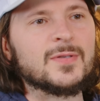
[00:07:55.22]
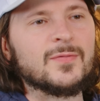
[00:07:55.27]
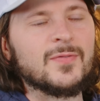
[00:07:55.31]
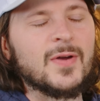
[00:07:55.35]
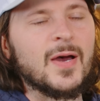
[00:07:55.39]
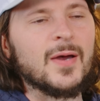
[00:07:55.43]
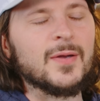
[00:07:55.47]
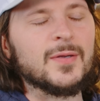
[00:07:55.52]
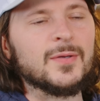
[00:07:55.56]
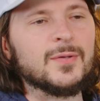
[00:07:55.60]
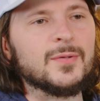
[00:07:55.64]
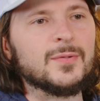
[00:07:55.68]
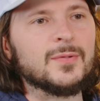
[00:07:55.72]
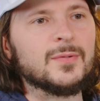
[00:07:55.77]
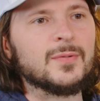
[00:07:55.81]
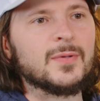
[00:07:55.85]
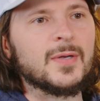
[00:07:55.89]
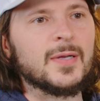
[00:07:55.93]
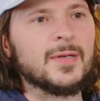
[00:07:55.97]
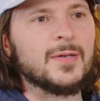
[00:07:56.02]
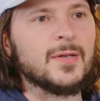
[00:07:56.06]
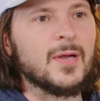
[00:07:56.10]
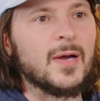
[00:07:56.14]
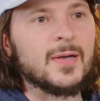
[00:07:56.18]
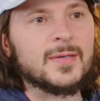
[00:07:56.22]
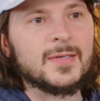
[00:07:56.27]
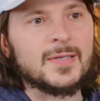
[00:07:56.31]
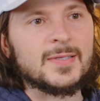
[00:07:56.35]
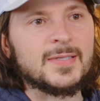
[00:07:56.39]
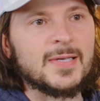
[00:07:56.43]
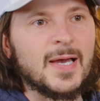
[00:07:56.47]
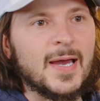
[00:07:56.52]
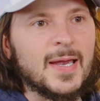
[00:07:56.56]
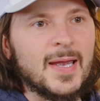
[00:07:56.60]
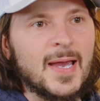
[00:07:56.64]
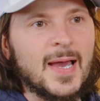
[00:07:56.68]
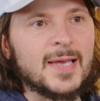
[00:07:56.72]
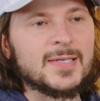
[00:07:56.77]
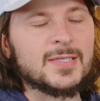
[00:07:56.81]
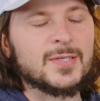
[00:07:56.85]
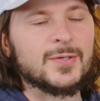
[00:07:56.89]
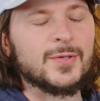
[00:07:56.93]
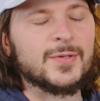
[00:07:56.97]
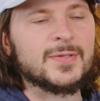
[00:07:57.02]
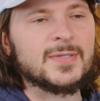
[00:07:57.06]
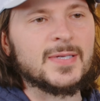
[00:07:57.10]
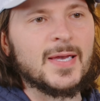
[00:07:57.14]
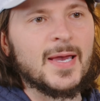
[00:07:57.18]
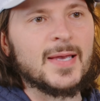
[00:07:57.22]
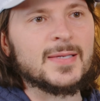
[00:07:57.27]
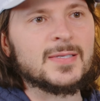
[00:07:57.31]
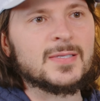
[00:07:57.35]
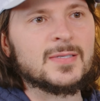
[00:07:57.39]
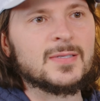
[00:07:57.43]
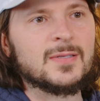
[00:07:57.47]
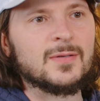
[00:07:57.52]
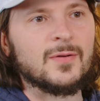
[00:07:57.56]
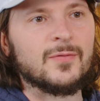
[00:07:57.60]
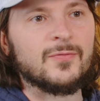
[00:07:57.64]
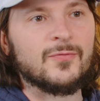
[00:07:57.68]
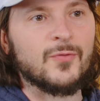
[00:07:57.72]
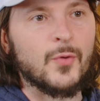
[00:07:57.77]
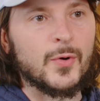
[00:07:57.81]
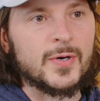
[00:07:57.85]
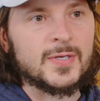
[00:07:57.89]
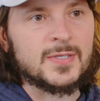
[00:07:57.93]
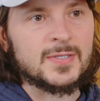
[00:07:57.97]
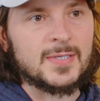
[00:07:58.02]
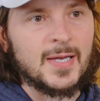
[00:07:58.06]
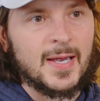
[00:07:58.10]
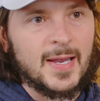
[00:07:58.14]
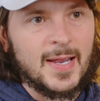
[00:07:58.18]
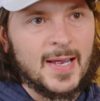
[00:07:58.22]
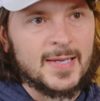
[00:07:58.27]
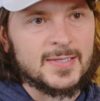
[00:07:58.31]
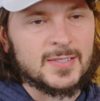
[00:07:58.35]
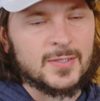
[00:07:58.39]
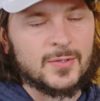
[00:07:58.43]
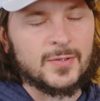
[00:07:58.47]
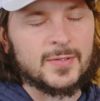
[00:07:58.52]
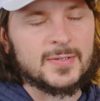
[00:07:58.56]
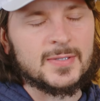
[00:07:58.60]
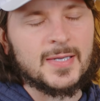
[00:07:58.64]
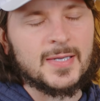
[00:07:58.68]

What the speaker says: of how you conduct a diacetyl test, a forced diacetyl